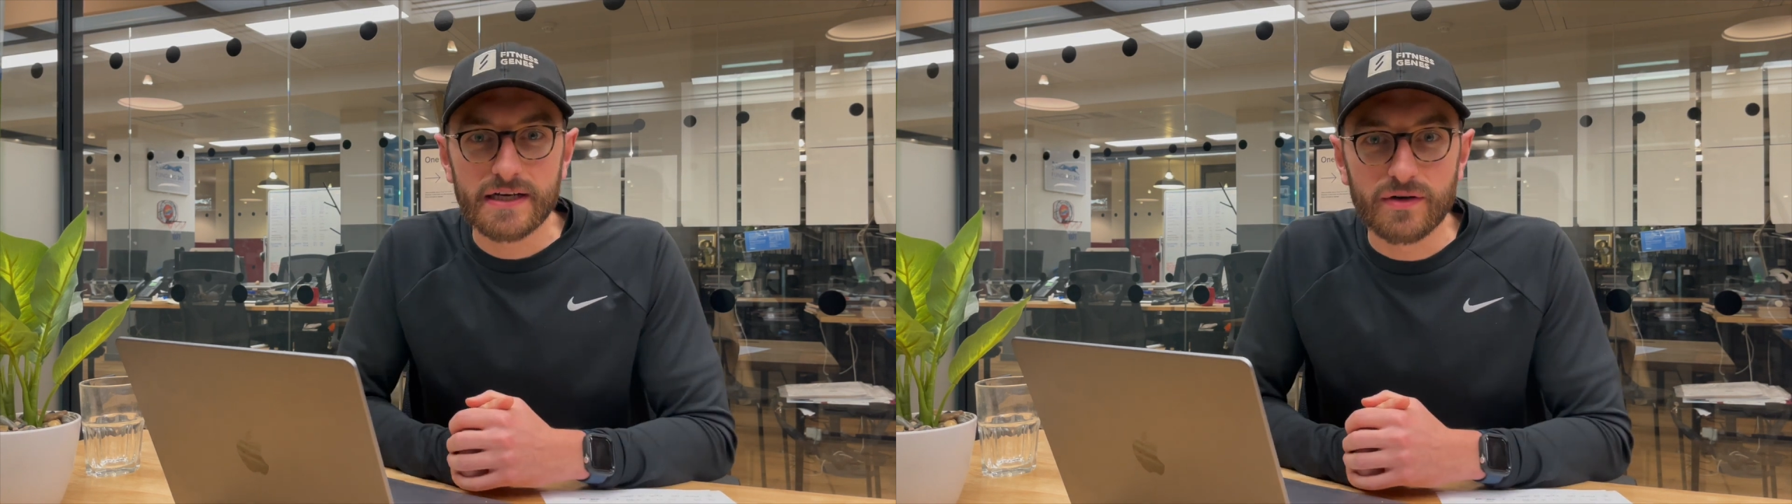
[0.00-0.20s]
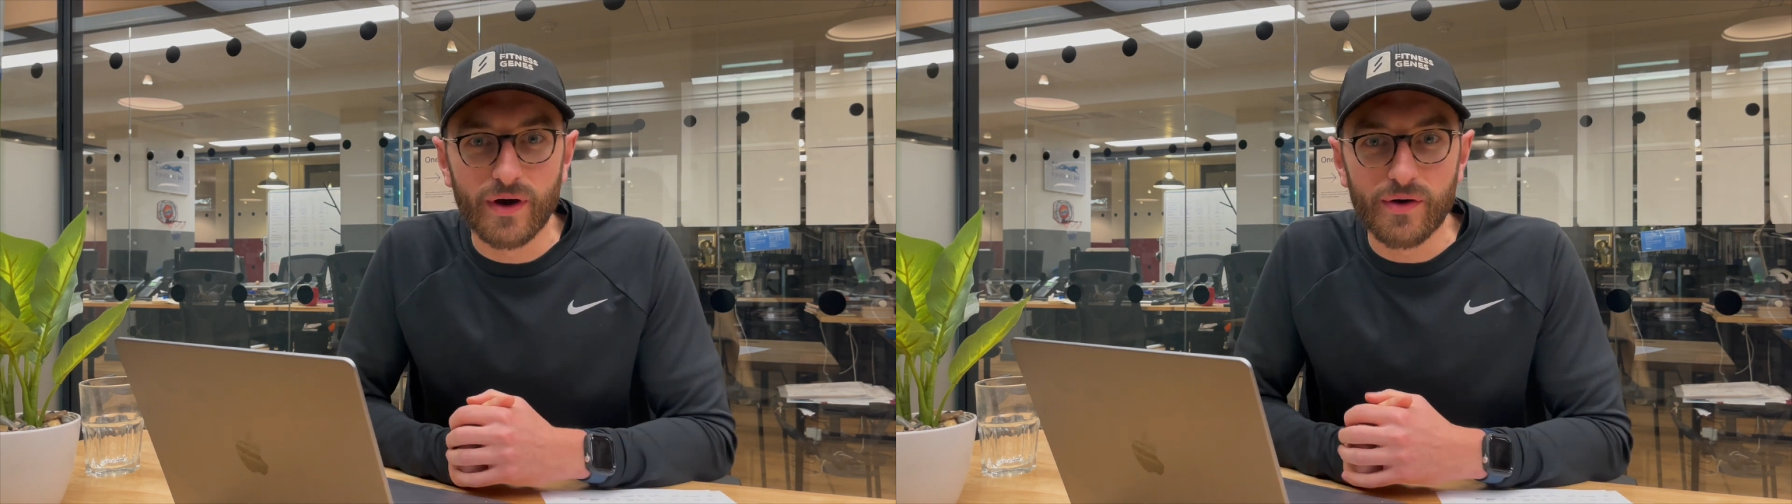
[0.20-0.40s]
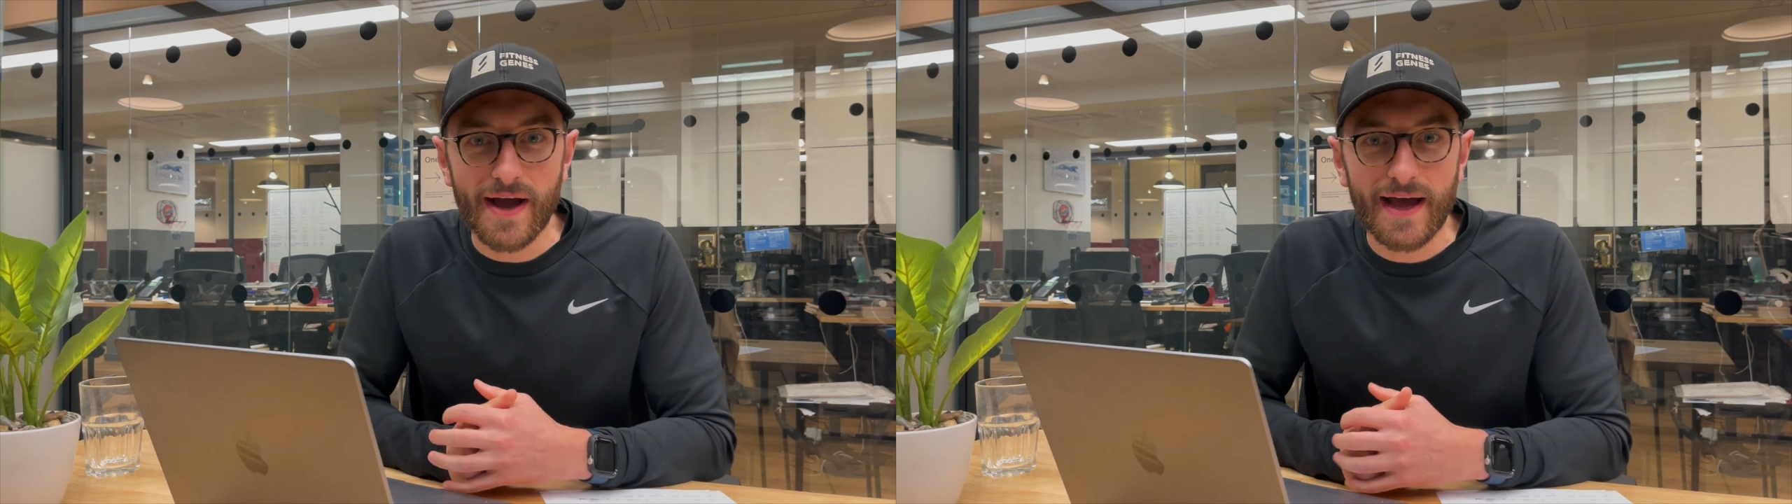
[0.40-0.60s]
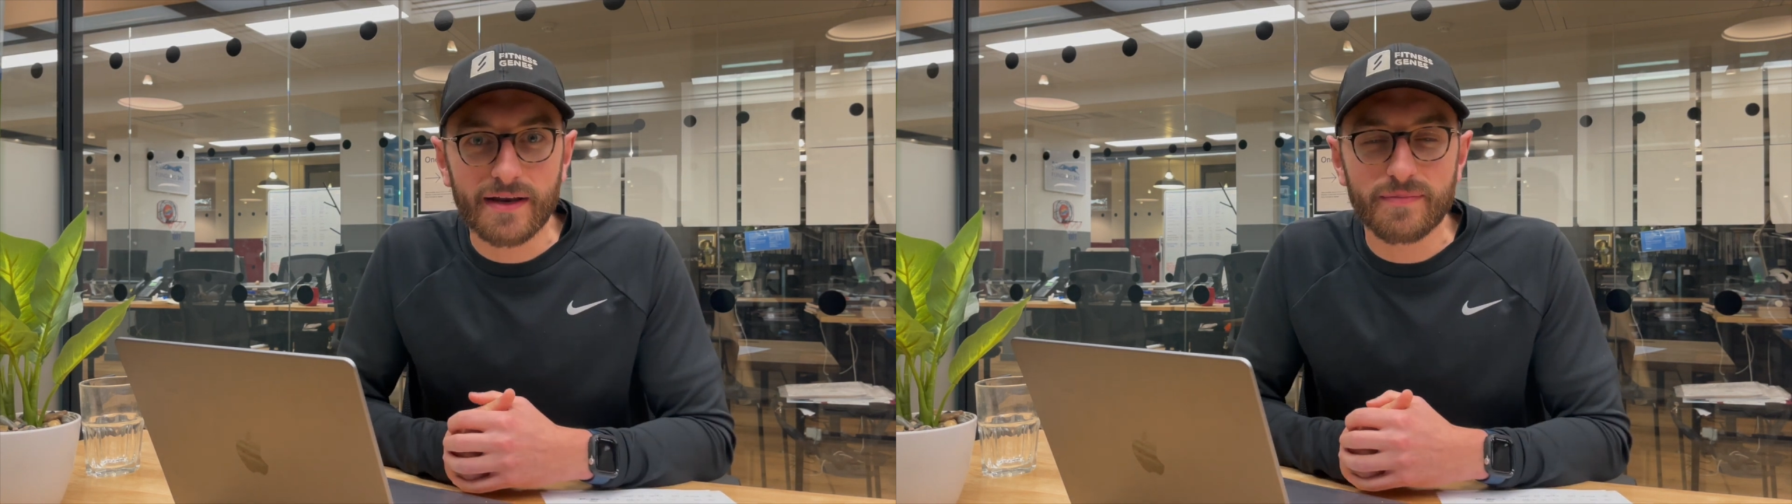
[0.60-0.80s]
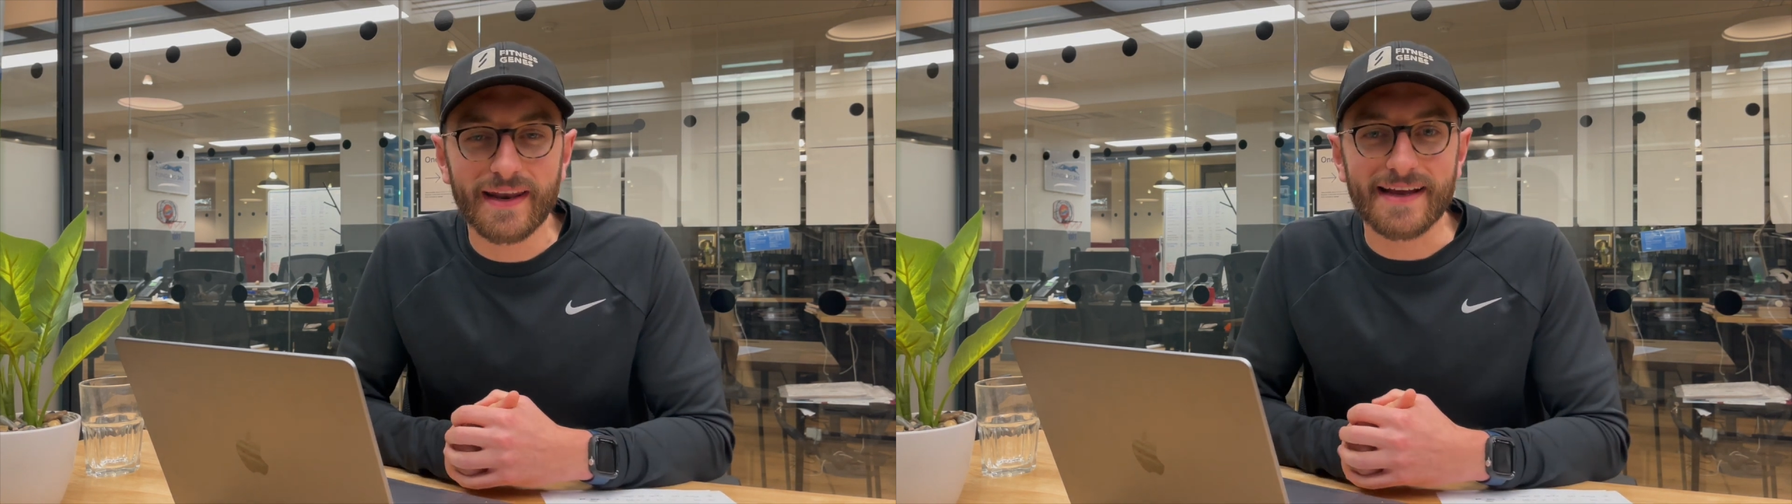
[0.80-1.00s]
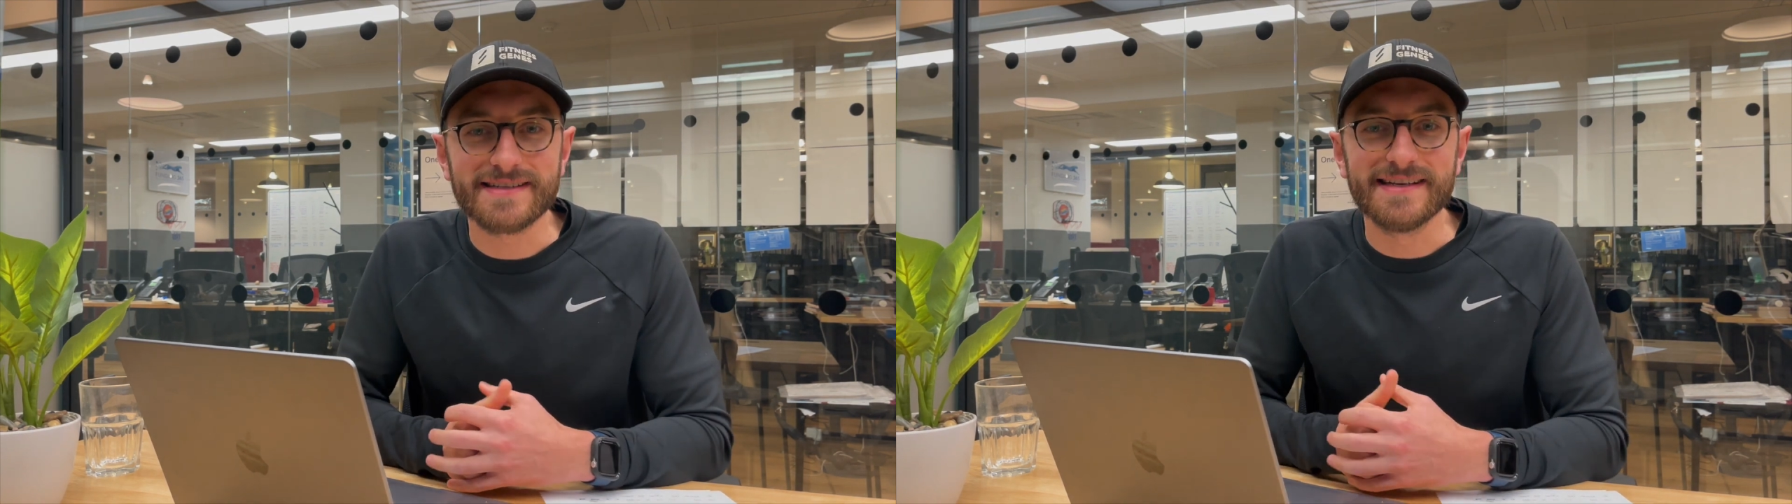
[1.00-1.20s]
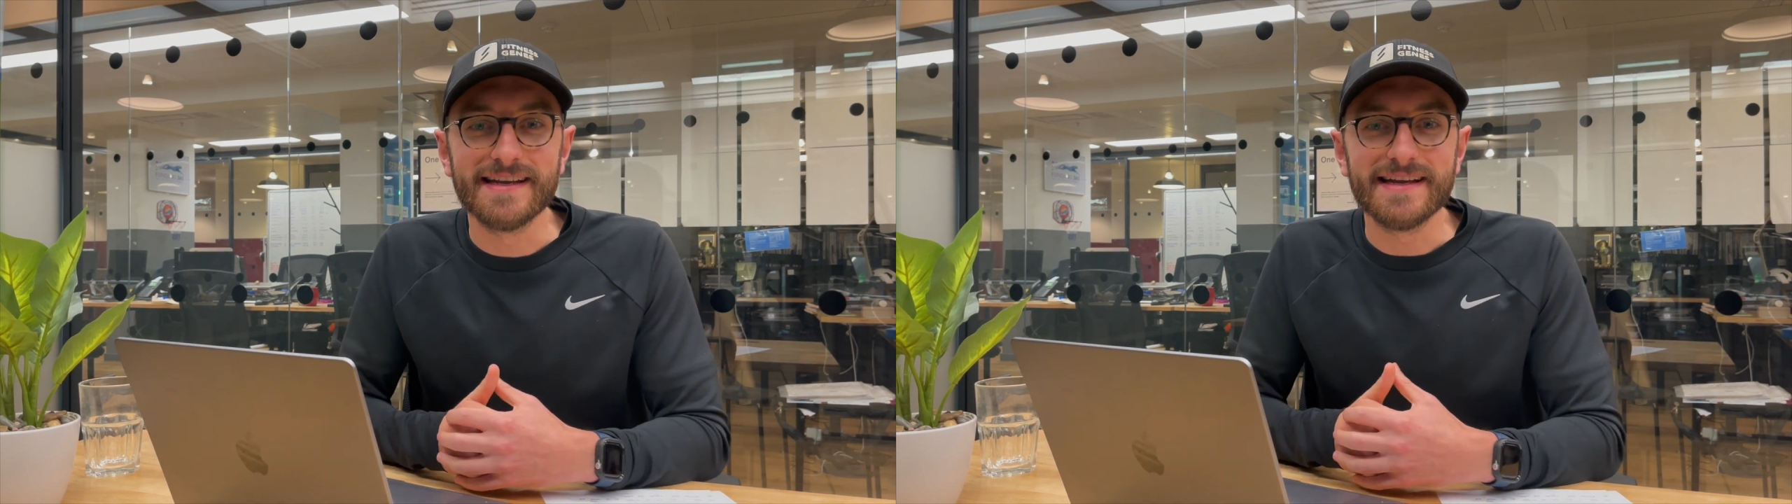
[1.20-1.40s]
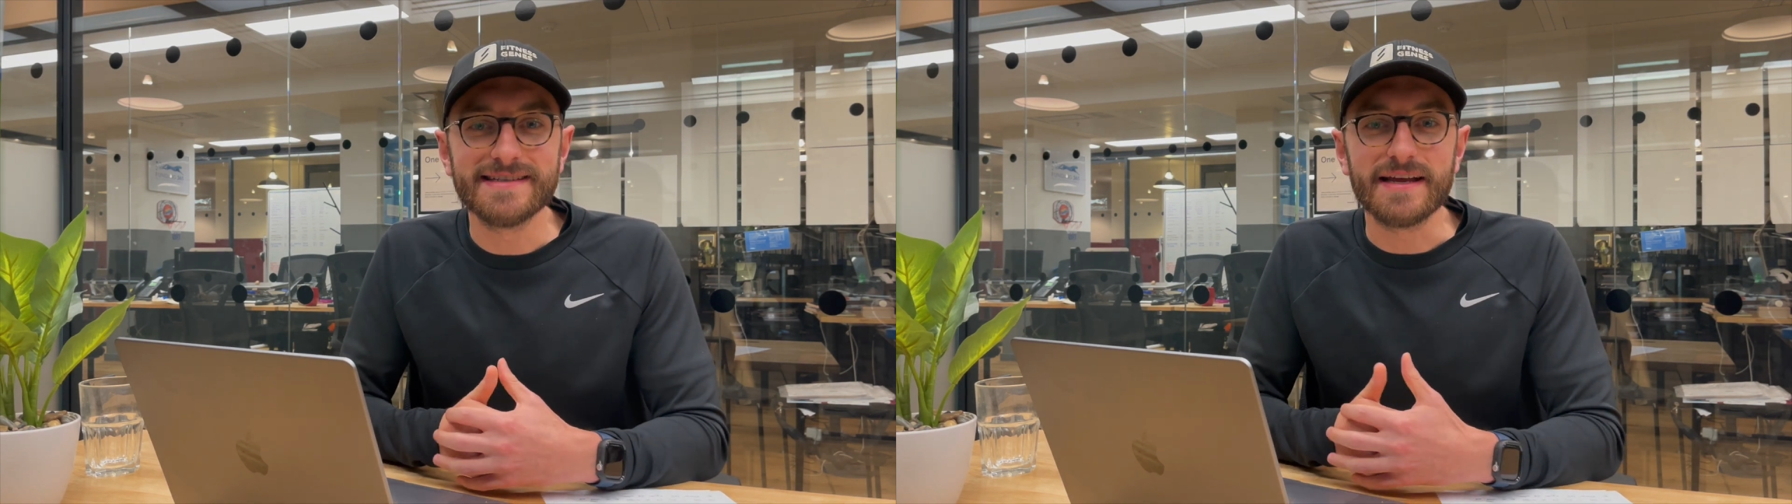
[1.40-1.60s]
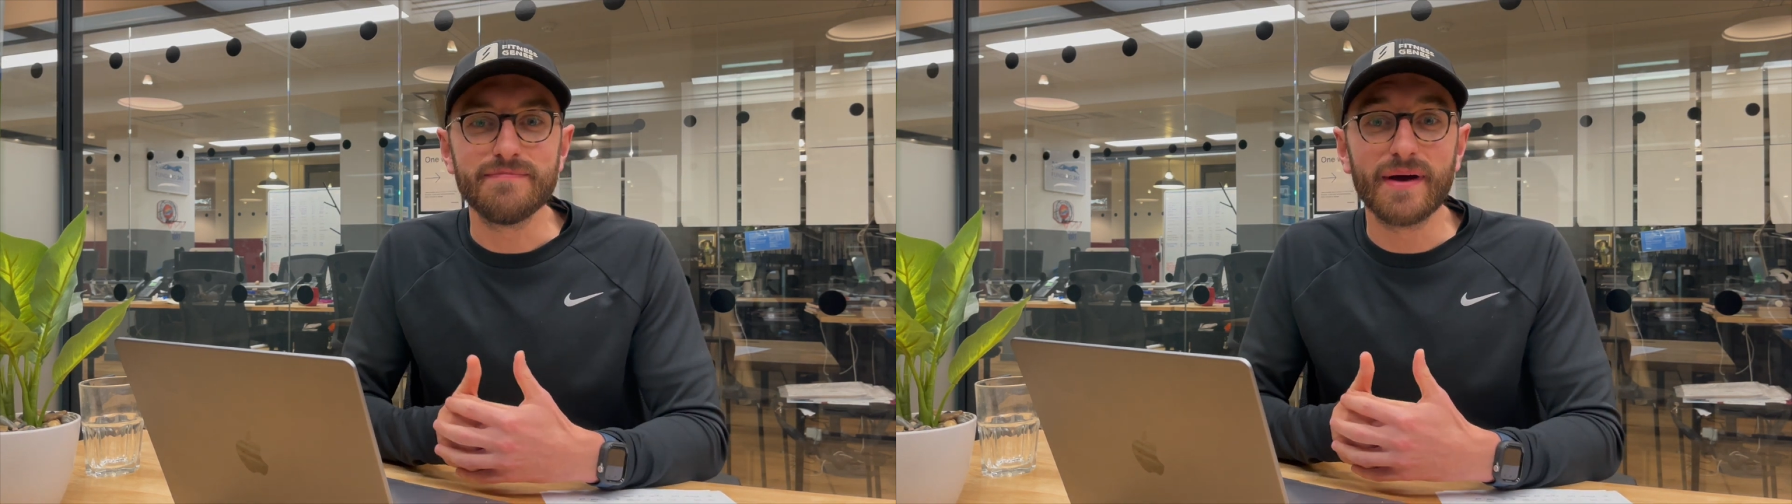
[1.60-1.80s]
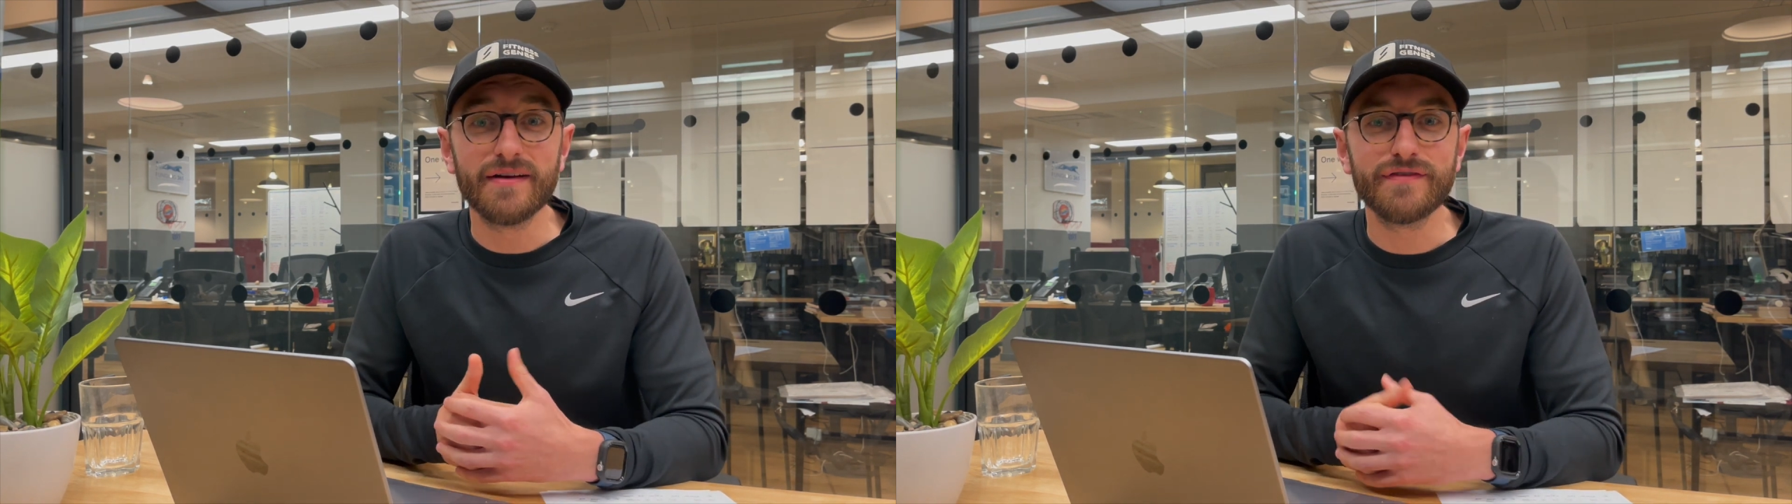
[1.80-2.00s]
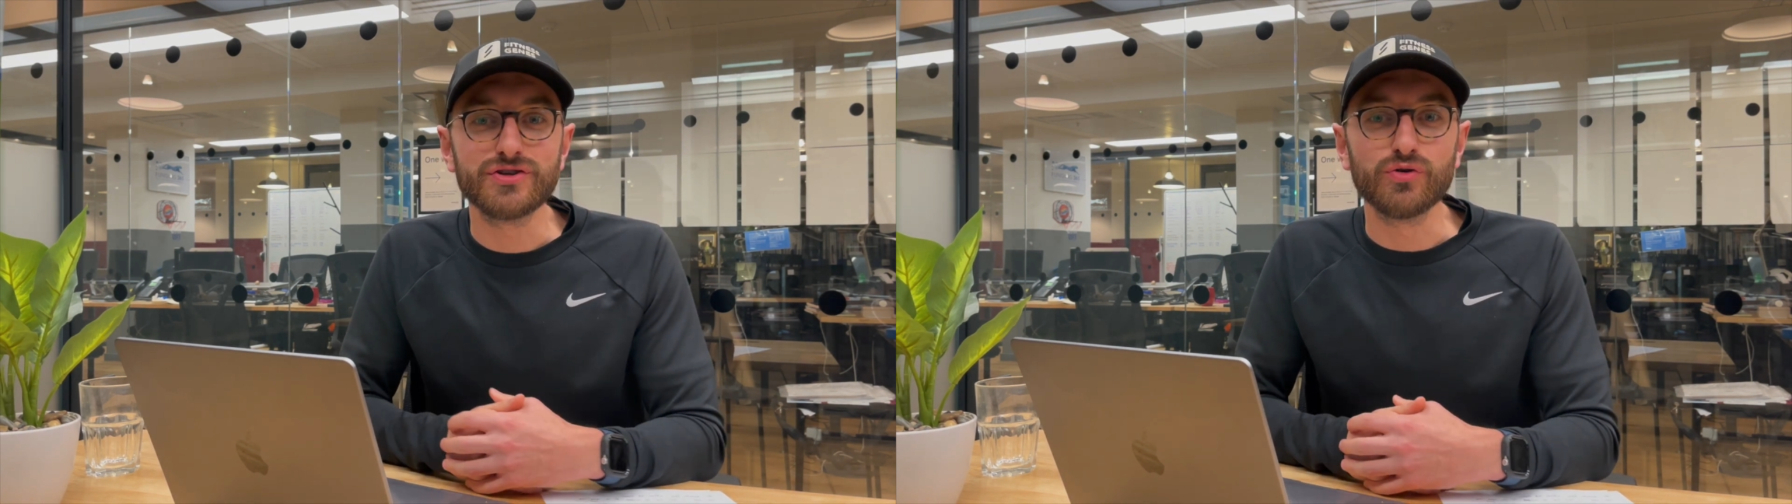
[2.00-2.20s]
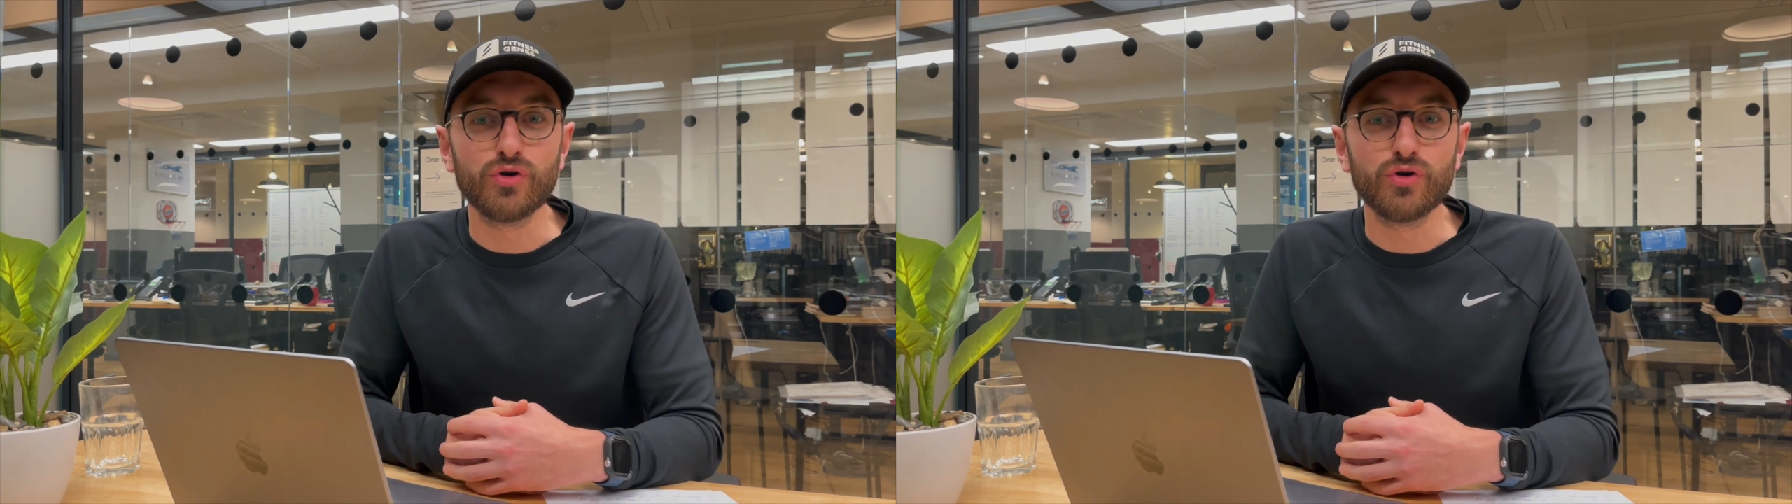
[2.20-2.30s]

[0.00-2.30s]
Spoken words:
Well, adiponectin is a beneficial